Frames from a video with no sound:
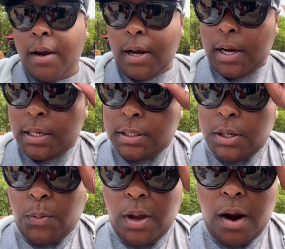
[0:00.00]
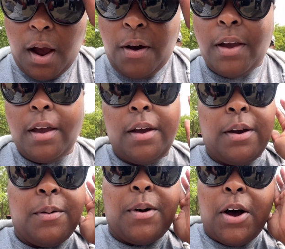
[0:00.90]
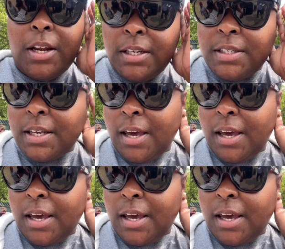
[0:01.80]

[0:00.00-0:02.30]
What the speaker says: guys, so we are out here with all these kids